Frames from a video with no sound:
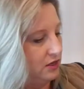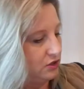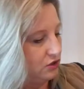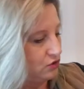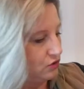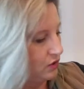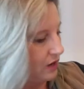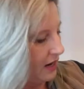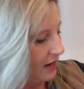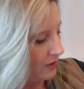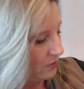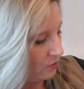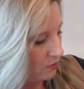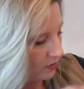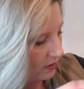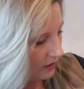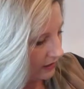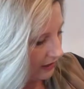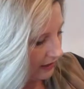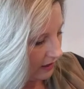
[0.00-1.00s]
tried
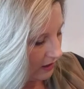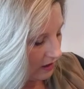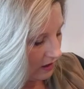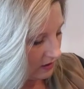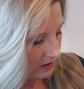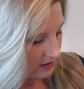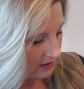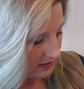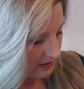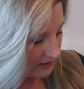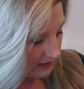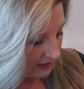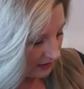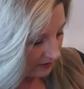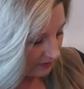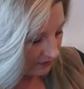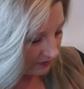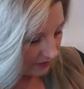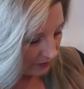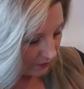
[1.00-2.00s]
really hard to see
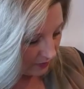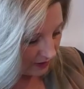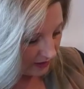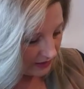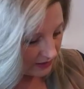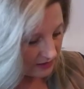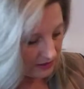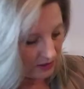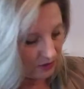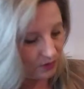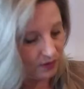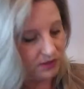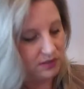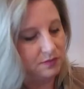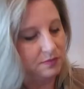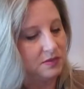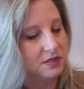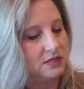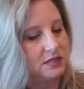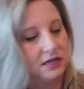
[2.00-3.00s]
if there were any sequins
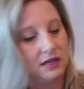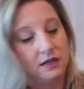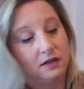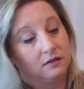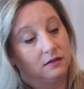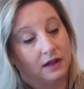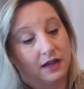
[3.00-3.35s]
missing.